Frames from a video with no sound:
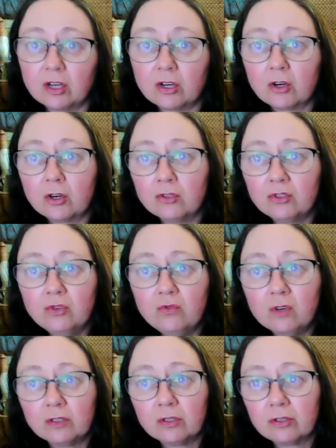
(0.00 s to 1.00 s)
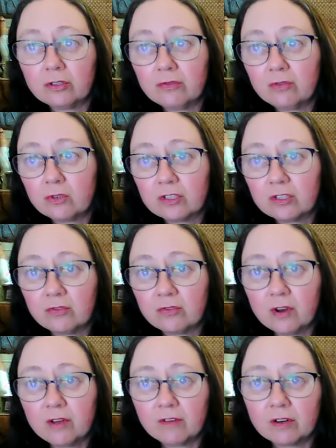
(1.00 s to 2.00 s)
cursed to wander the forest
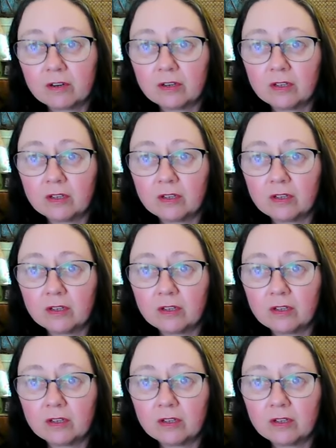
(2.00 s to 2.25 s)
forever,